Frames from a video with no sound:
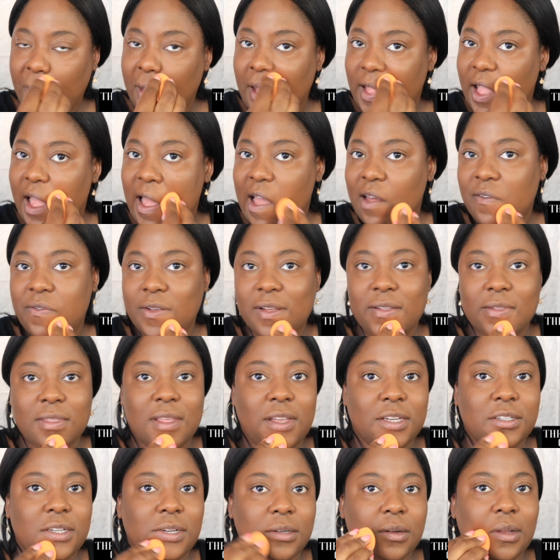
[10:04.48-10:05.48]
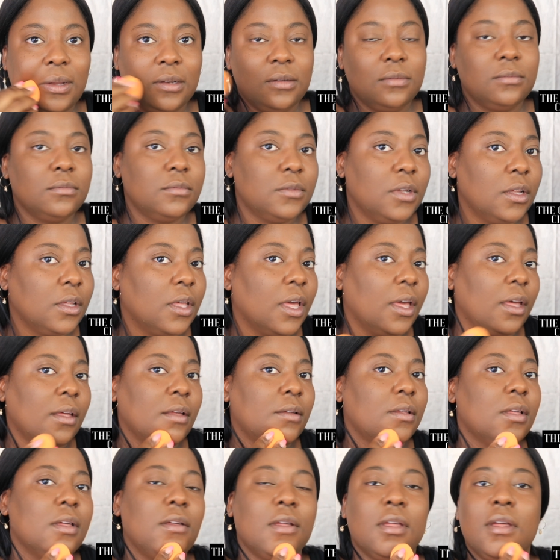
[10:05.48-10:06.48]
that I have foundation on,
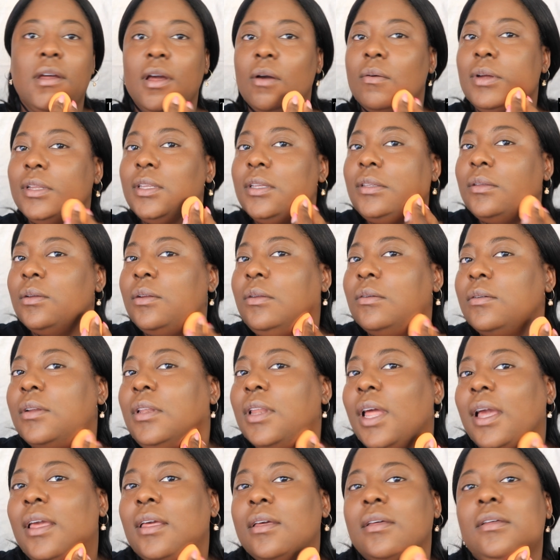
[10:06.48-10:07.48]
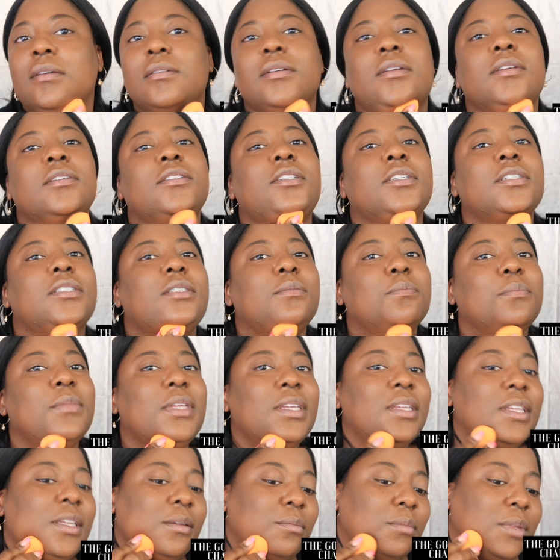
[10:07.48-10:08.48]
okay? I want it to look like it's just
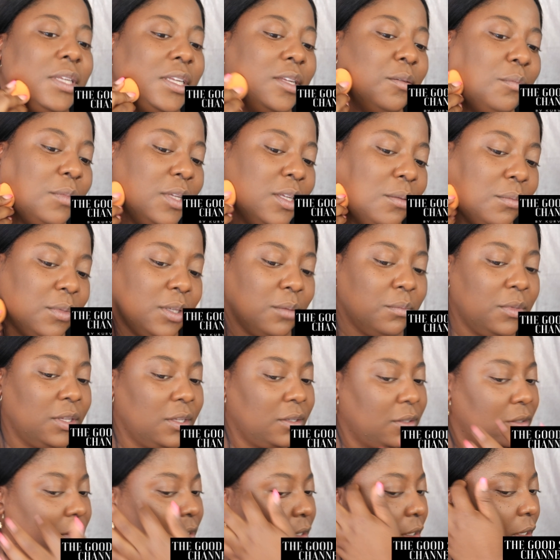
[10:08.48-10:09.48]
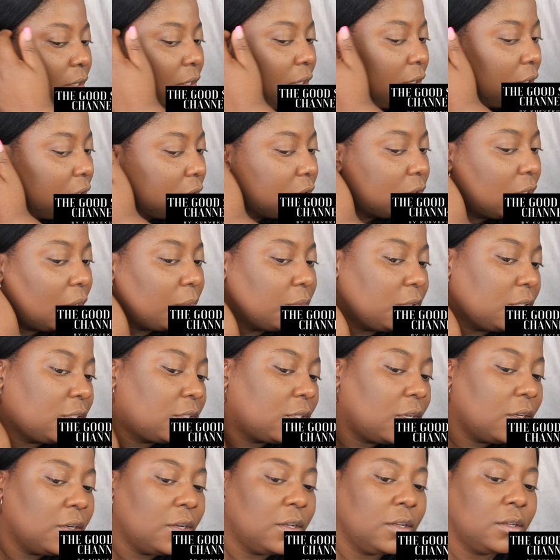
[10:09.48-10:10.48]
me. So I'm
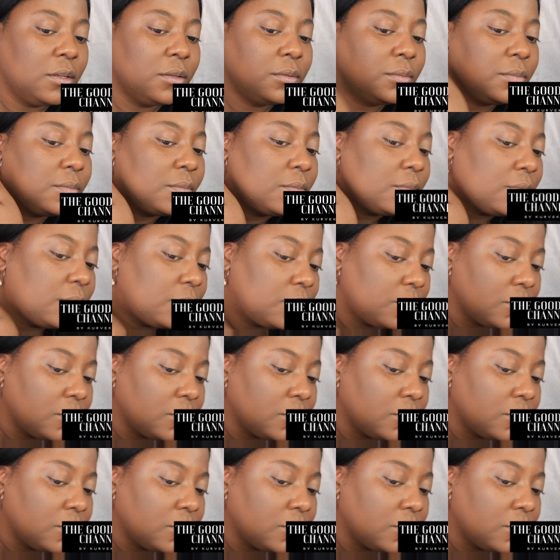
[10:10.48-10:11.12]
just gonna